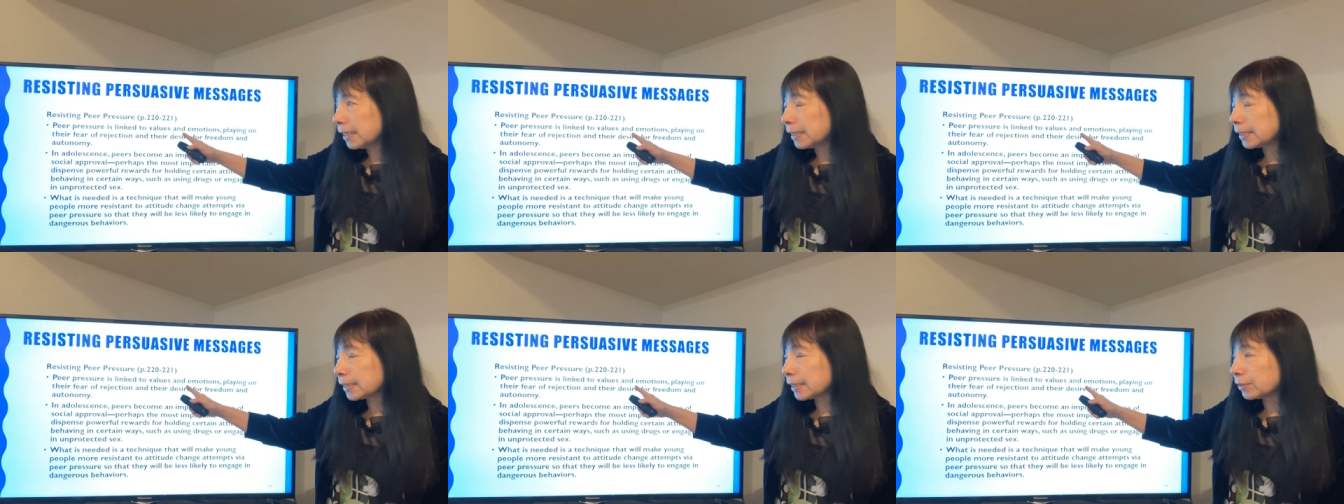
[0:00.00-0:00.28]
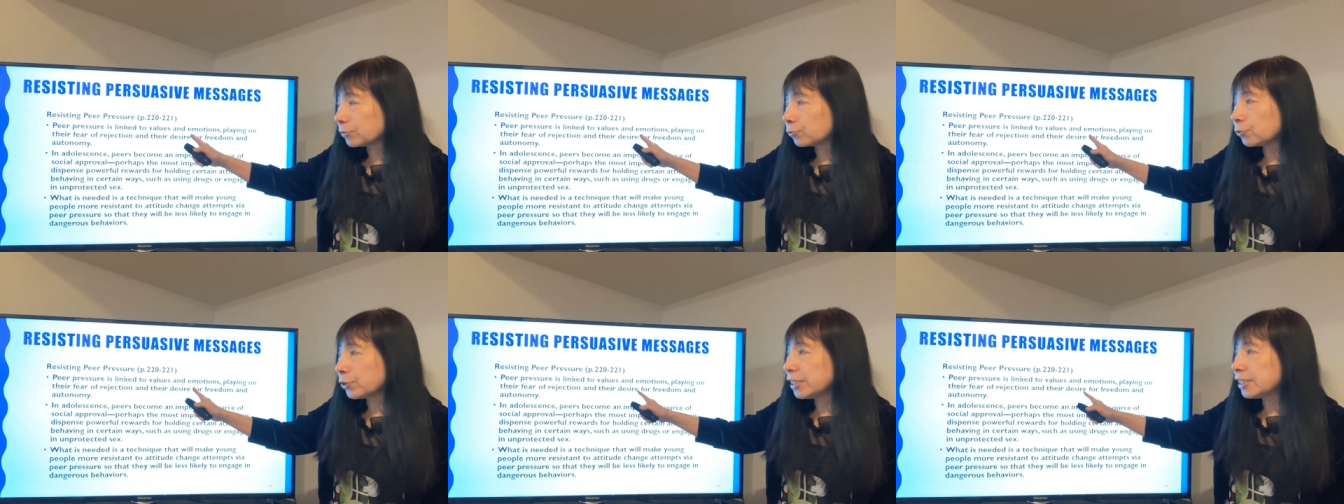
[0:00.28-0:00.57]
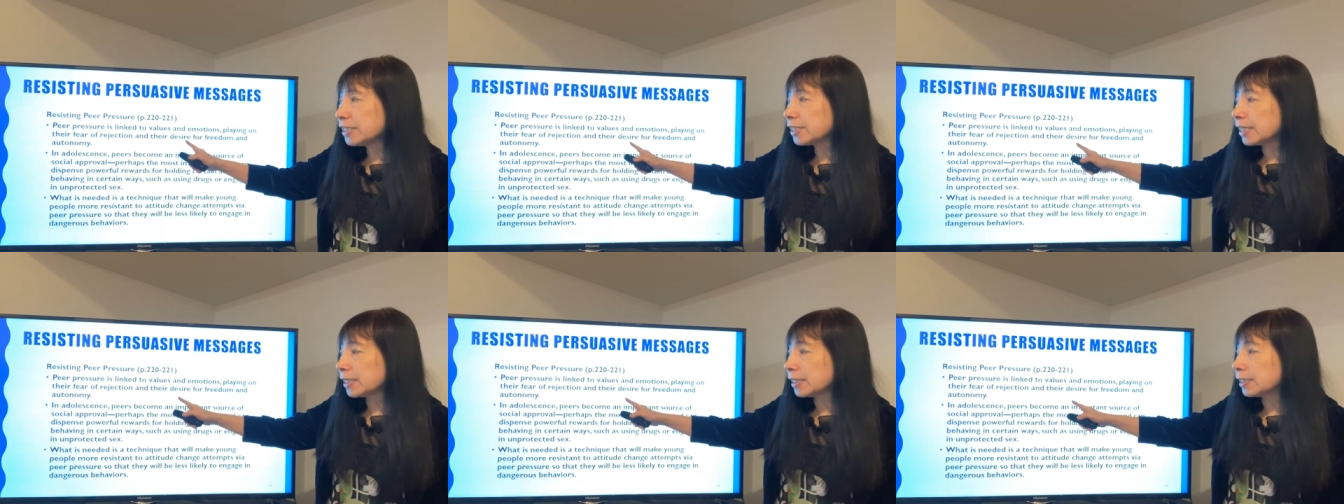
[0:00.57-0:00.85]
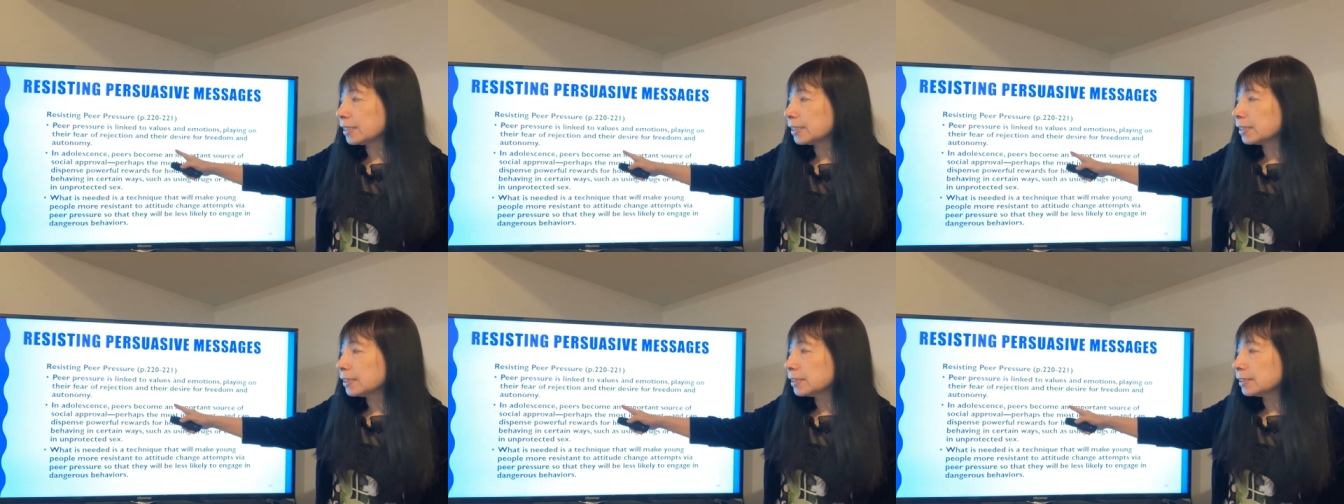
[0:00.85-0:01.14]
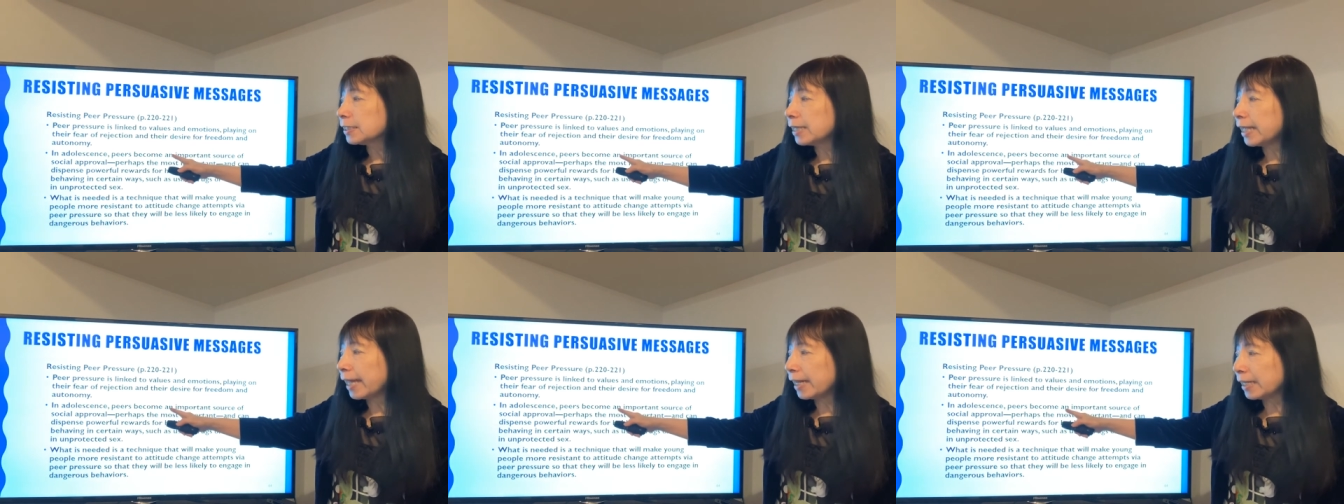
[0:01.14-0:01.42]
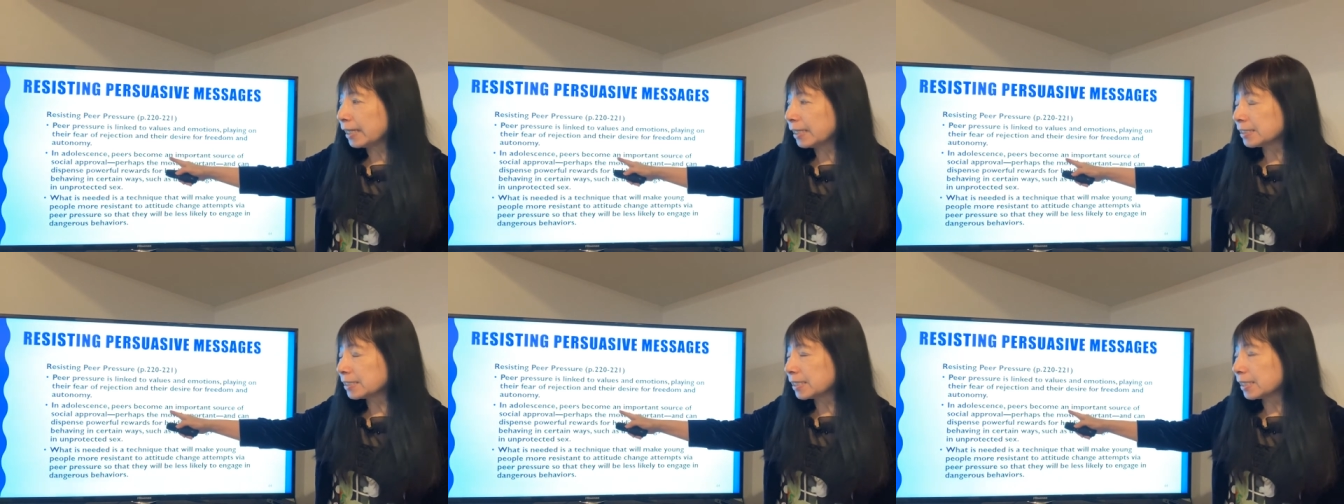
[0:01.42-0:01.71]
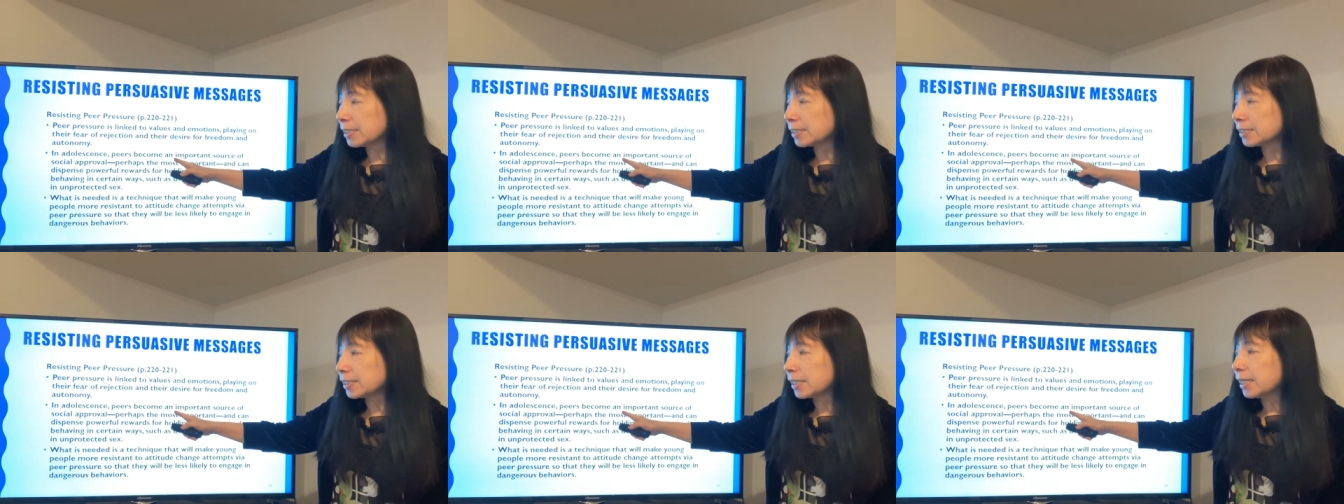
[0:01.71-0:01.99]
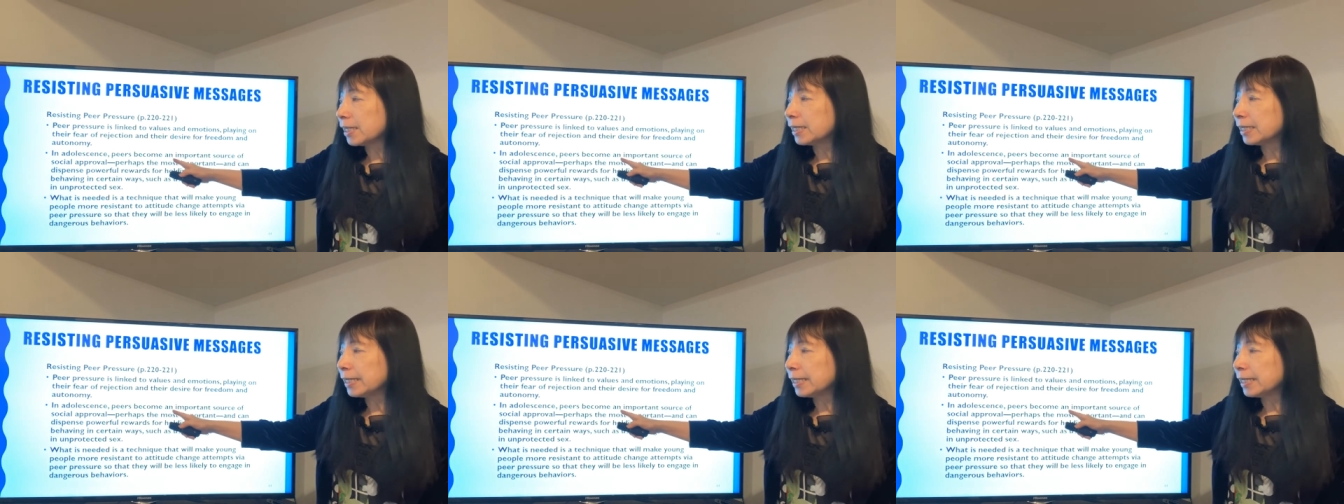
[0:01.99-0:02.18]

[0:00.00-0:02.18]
the reason adolescents